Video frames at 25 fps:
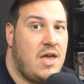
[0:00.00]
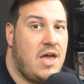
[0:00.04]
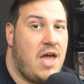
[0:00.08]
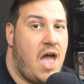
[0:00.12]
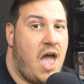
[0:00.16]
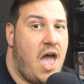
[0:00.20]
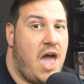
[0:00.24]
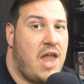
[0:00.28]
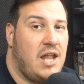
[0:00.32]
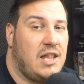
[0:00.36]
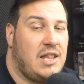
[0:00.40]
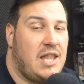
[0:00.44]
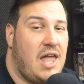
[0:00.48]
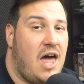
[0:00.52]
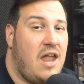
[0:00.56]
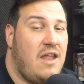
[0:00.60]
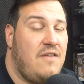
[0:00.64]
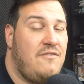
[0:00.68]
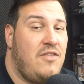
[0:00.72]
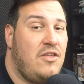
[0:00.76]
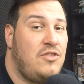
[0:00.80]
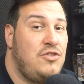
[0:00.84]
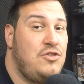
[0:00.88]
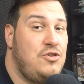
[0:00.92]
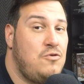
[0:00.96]
And a lot of
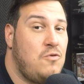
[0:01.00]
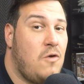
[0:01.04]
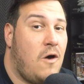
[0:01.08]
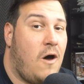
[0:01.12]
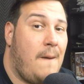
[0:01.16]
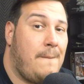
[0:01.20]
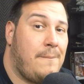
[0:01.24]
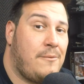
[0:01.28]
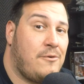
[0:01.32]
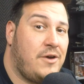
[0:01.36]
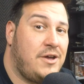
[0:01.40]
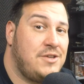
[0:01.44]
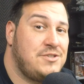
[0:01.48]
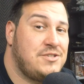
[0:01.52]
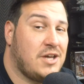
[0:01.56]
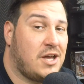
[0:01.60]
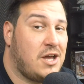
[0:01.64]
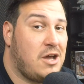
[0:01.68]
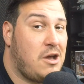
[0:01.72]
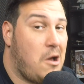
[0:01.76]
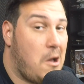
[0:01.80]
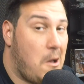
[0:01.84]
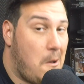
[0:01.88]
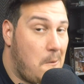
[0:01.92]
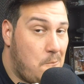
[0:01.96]
the new upgrades that
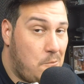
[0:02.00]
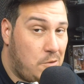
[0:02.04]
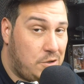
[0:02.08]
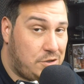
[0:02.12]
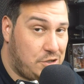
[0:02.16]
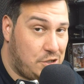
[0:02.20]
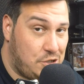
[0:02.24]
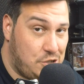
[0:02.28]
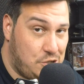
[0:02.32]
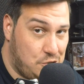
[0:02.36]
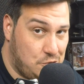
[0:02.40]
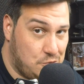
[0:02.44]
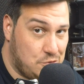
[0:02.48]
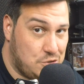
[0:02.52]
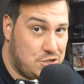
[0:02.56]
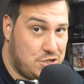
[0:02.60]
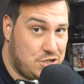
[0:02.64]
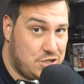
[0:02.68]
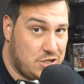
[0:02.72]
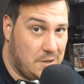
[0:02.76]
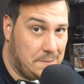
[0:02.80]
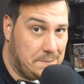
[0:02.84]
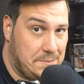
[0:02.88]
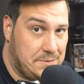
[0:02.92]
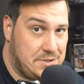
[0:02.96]
come with the new
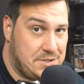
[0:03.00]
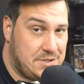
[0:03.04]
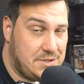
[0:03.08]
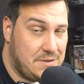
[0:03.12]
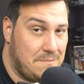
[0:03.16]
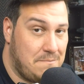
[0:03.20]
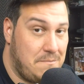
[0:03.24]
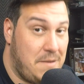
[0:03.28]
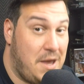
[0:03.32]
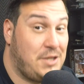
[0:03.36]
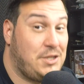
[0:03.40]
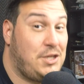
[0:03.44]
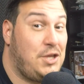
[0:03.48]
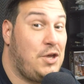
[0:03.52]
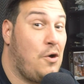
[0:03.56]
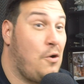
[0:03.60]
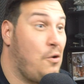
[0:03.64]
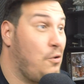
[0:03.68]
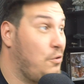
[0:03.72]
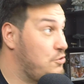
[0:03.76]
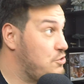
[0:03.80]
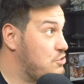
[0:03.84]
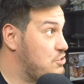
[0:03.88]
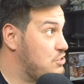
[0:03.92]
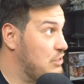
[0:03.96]
ships make the
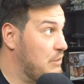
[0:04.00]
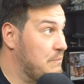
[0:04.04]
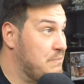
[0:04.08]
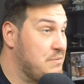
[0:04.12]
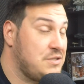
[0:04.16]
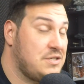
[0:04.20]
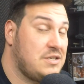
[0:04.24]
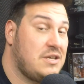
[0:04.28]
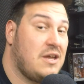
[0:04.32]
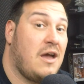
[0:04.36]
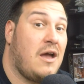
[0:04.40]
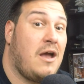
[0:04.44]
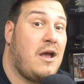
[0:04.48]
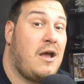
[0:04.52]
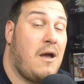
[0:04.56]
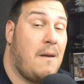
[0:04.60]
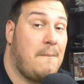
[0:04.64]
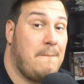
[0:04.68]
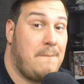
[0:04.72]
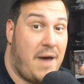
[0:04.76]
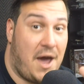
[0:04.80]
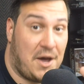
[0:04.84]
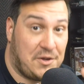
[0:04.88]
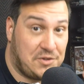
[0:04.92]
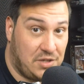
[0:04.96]
old ships come
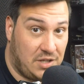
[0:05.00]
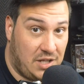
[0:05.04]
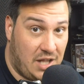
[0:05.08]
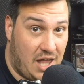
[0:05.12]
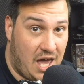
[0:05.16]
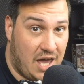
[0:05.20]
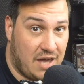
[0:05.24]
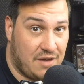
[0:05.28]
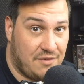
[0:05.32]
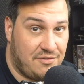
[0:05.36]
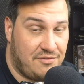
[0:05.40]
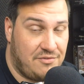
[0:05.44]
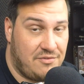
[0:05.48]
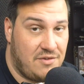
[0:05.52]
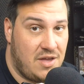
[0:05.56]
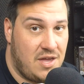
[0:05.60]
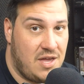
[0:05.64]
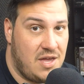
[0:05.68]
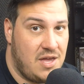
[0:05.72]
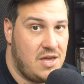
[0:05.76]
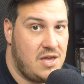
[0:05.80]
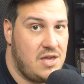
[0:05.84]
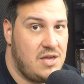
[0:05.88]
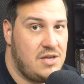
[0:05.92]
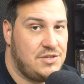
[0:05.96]
back to life.
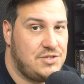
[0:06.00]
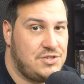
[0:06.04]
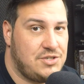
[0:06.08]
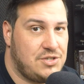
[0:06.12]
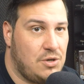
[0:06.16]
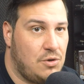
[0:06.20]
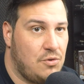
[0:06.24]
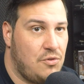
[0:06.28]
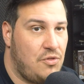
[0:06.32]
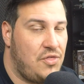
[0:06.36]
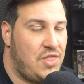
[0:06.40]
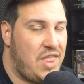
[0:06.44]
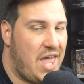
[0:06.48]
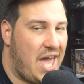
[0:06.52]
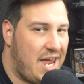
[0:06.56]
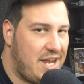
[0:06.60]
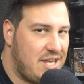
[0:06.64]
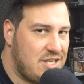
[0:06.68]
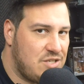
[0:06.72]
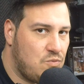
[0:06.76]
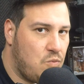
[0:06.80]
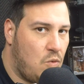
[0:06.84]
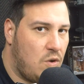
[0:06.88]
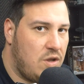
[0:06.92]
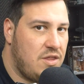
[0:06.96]
So that
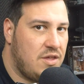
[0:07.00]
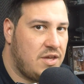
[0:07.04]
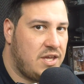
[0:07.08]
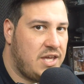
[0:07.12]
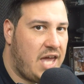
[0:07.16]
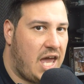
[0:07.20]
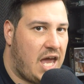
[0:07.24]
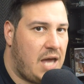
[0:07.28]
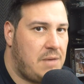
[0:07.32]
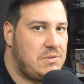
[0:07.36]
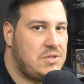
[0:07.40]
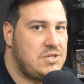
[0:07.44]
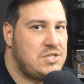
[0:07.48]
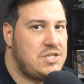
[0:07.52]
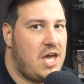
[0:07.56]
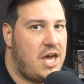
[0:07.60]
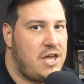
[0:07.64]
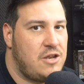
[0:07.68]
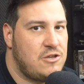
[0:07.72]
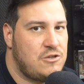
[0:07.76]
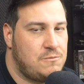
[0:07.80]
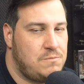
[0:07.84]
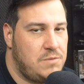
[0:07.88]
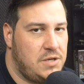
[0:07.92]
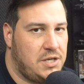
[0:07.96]
is one of the game
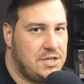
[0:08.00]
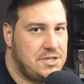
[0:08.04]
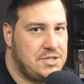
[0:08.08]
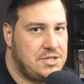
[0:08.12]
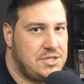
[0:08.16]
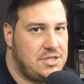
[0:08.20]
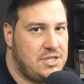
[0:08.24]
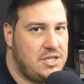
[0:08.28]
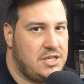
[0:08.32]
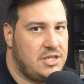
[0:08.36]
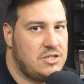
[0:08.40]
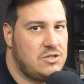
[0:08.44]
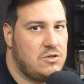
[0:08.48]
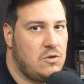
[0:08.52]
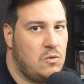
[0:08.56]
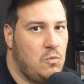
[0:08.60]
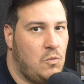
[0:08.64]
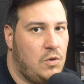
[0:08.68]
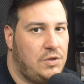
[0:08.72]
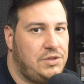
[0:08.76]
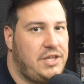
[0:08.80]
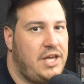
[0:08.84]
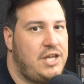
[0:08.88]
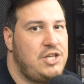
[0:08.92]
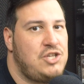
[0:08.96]
designers' biggest things, and
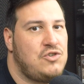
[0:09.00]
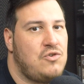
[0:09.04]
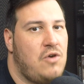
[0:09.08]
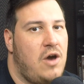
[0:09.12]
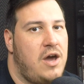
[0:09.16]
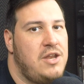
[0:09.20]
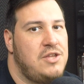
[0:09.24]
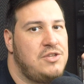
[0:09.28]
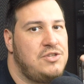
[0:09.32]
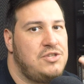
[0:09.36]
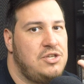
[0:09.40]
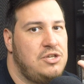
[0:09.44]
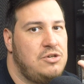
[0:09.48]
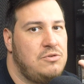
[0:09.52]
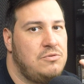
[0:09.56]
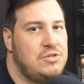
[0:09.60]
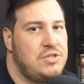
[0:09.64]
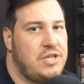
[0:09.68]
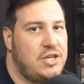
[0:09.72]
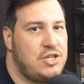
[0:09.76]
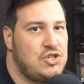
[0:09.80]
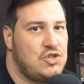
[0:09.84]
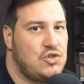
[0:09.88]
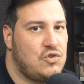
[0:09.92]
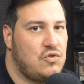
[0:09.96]
what they try to do is
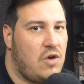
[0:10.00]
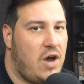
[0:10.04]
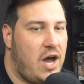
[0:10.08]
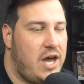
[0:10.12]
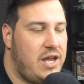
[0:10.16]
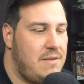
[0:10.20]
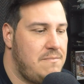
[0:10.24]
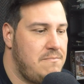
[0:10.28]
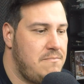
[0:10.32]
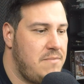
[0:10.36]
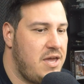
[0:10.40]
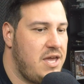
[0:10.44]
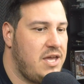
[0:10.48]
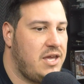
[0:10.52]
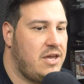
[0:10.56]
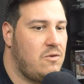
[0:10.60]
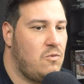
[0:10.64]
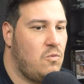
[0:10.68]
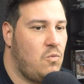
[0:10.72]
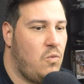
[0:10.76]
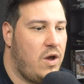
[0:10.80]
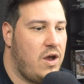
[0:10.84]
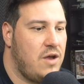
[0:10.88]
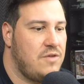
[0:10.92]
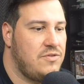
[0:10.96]
they try to make it
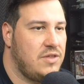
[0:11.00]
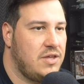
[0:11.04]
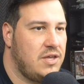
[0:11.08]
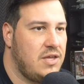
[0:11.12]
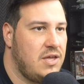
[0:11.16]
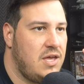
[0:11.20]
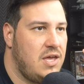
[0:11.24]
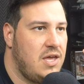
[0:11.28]
where the